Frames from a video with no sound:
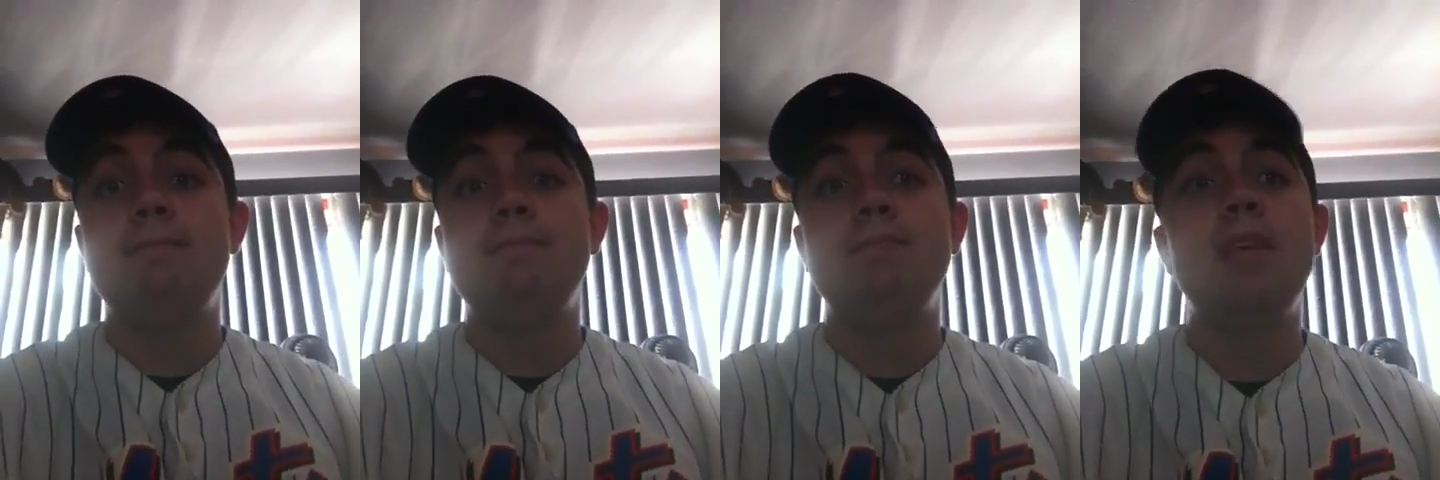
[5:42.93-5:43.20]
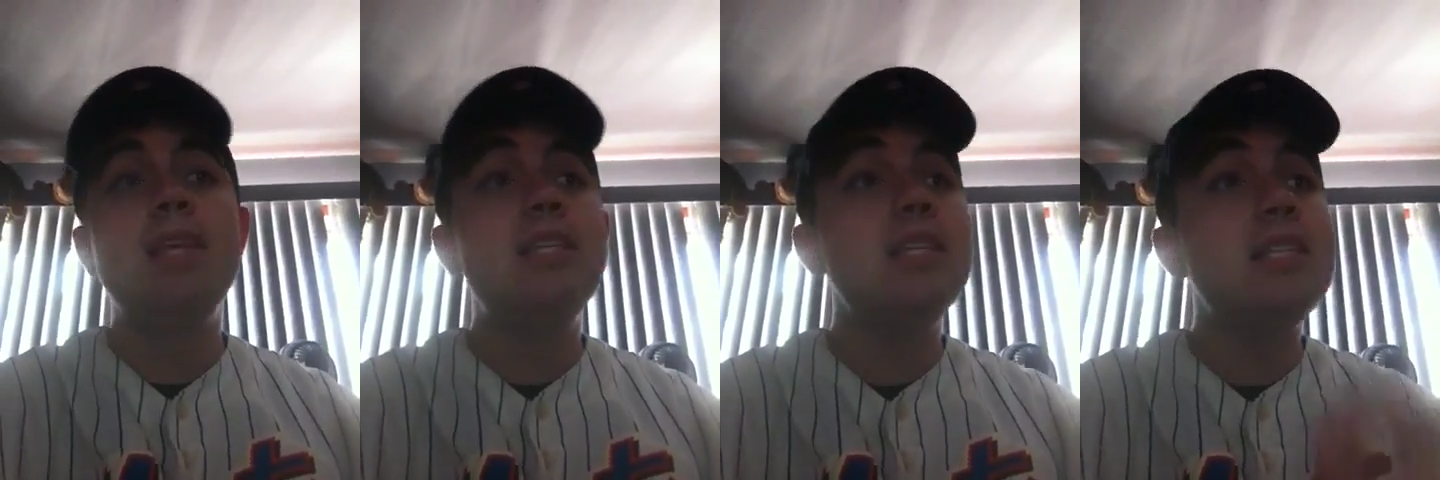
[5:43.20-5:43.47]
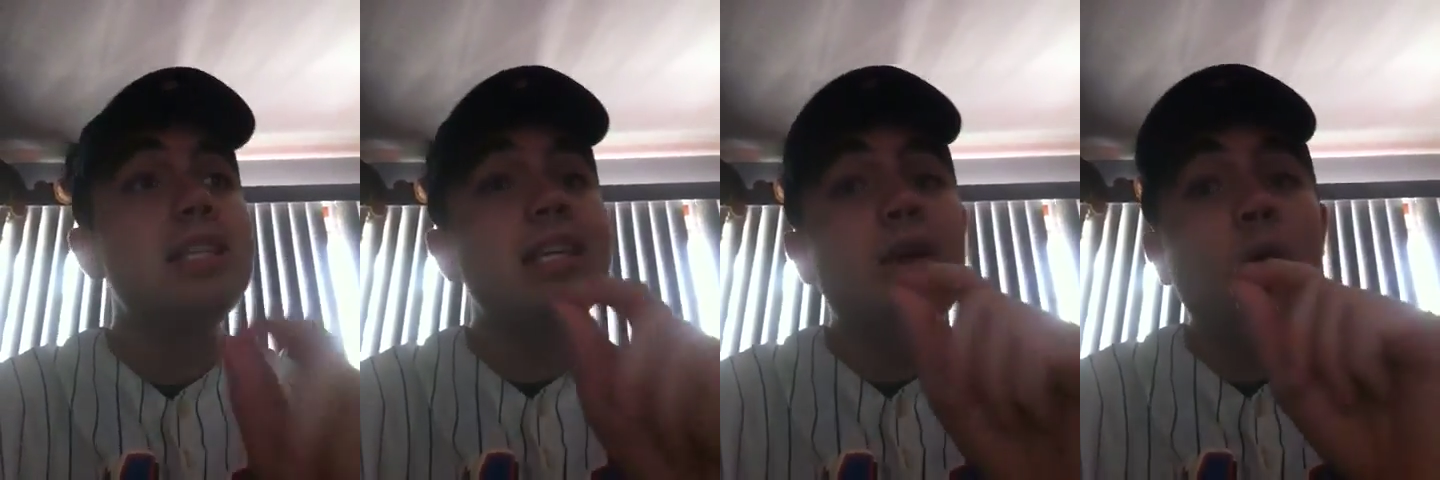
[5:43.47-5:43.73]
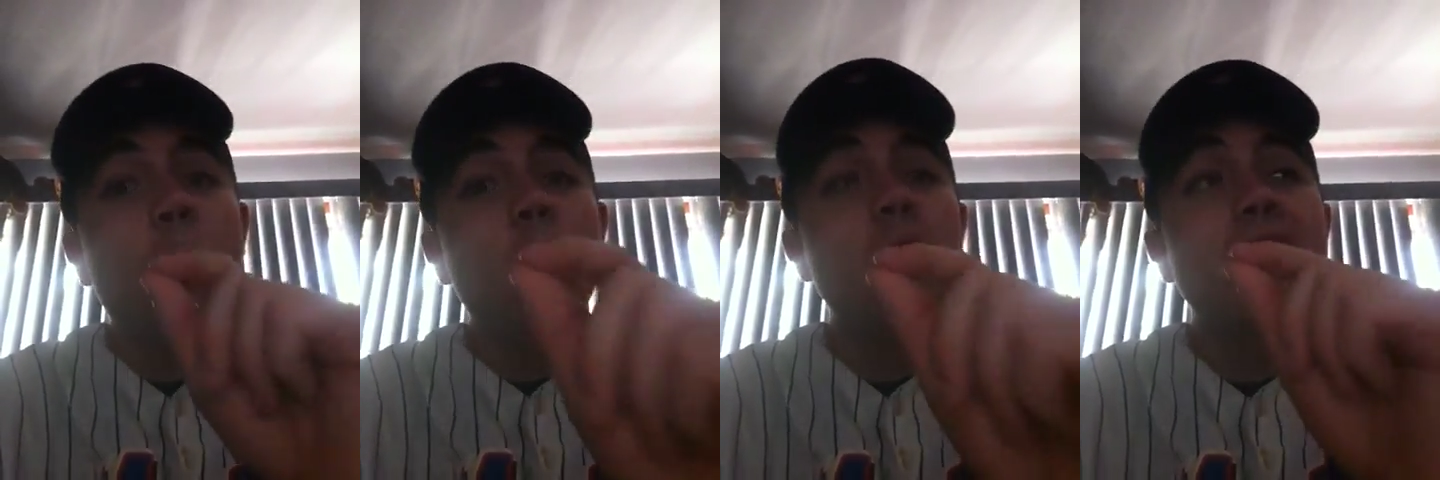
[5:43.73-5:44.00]
This is the
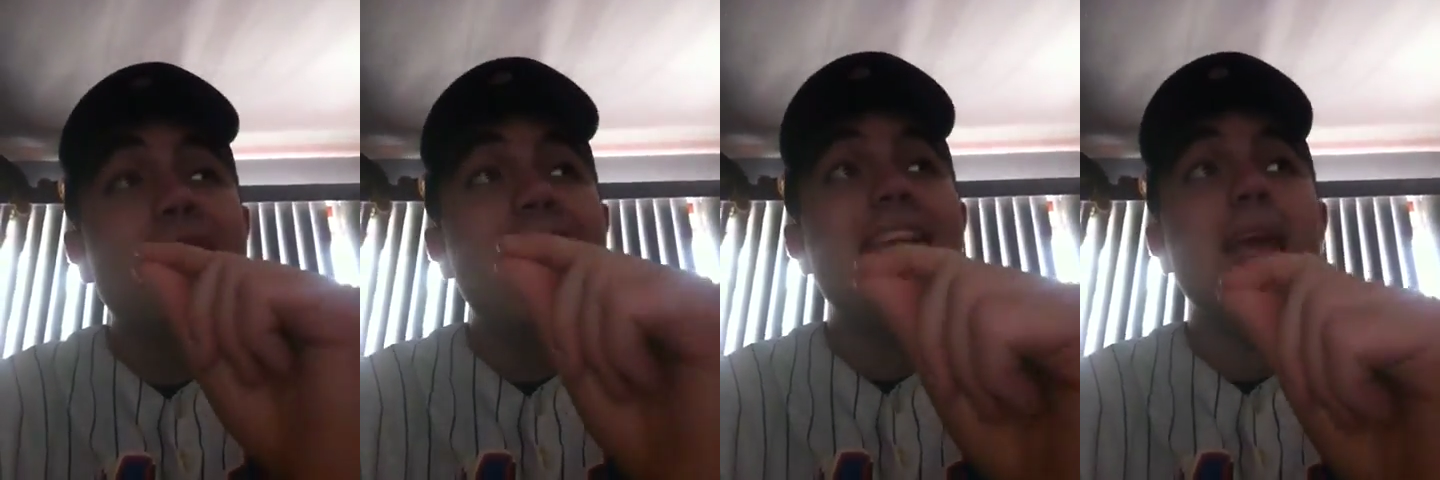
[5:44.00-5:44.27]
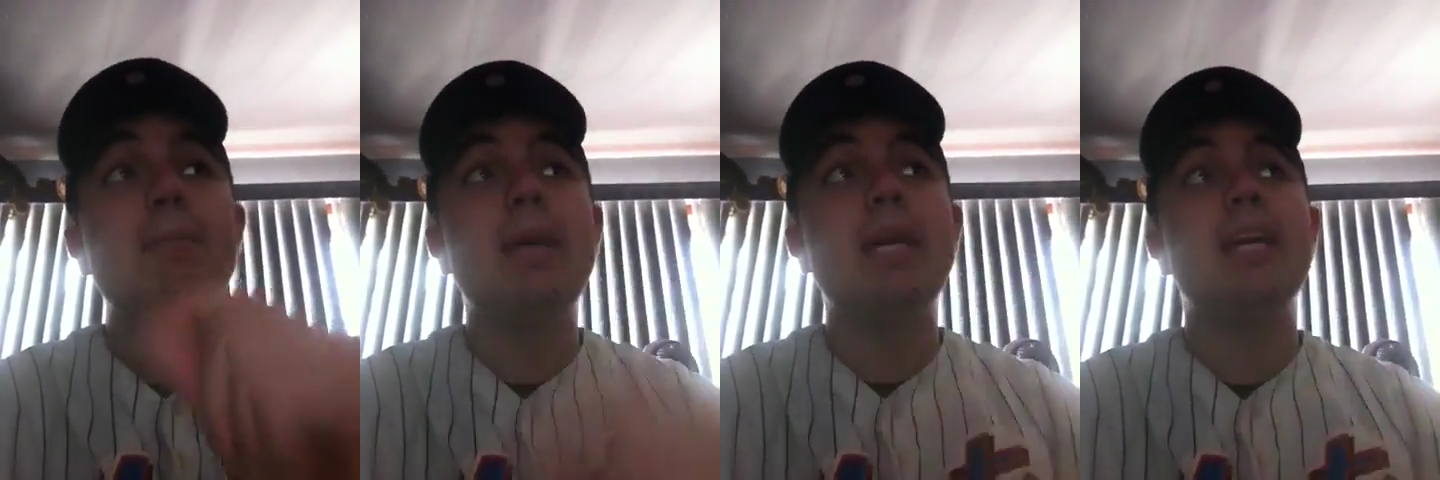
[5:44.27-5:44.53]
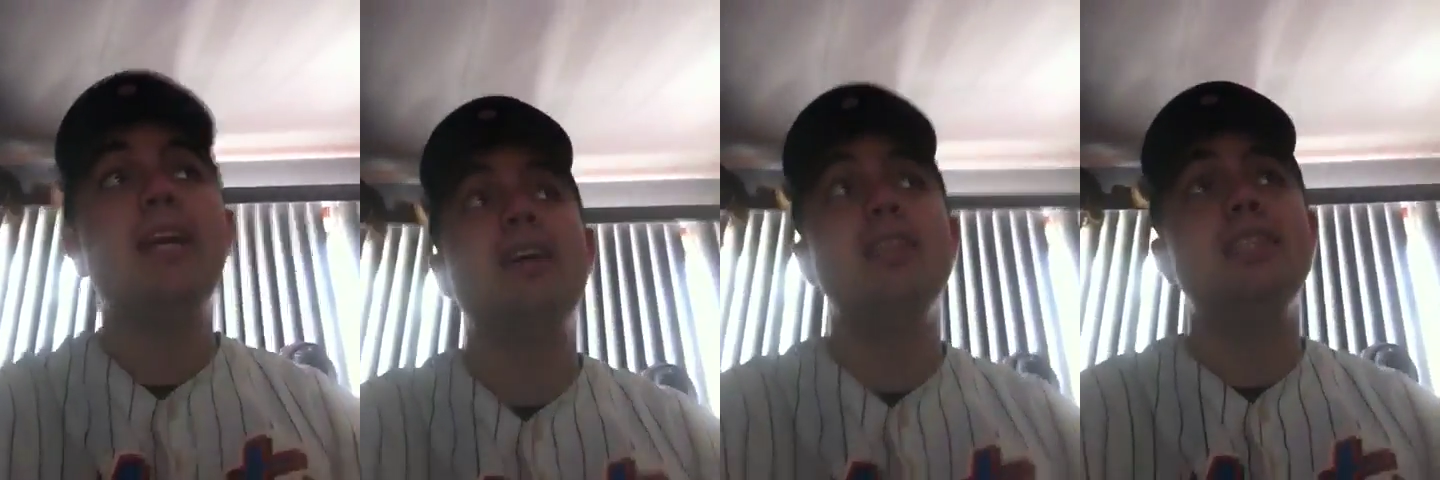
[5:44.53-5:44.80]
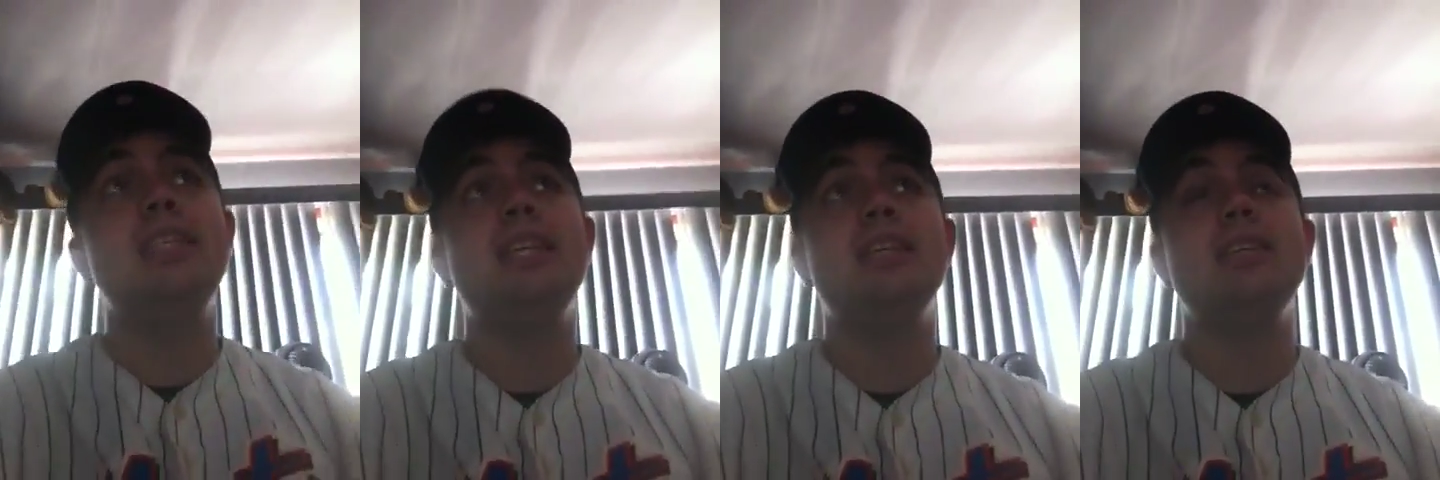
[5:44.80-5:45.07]
only game I can
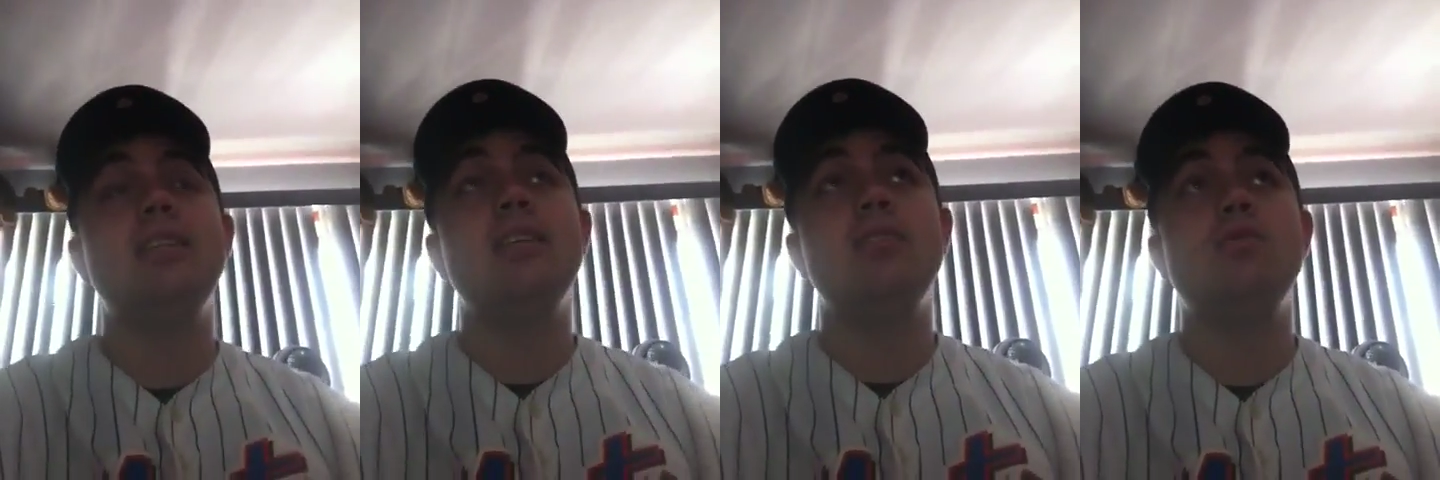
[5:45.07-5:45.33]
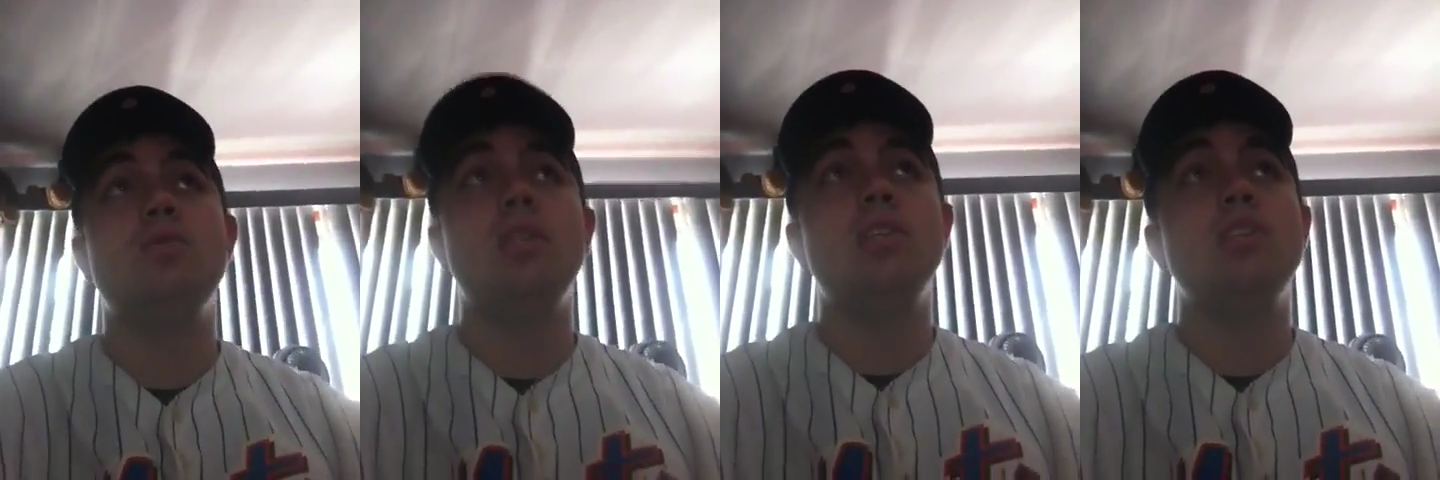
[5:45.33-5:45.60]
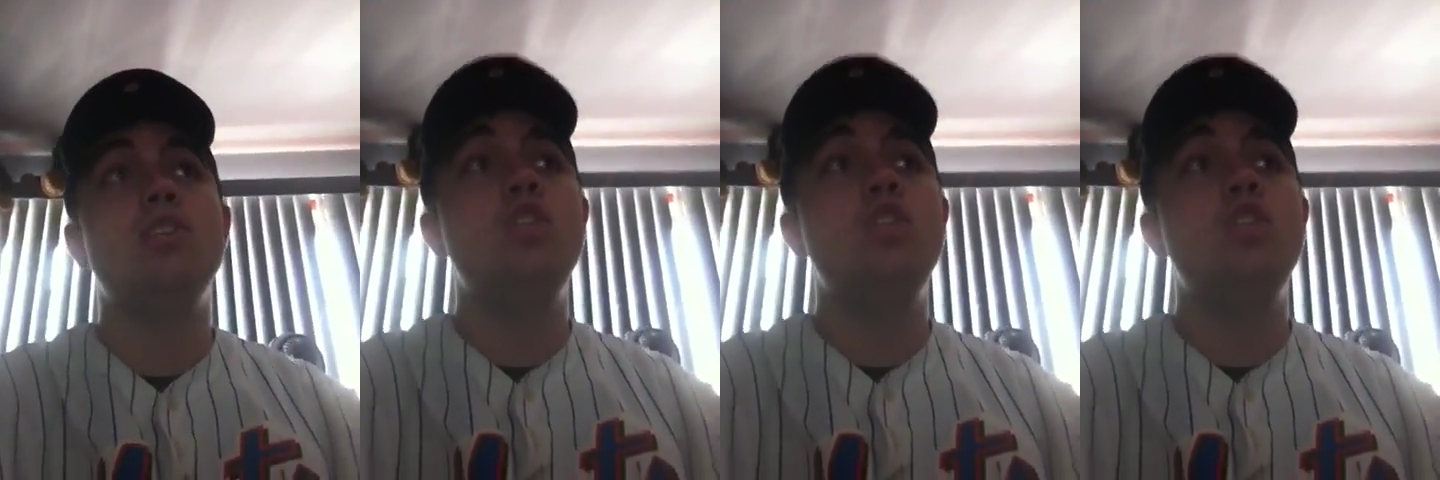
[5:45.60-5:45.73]
honestly see us losing because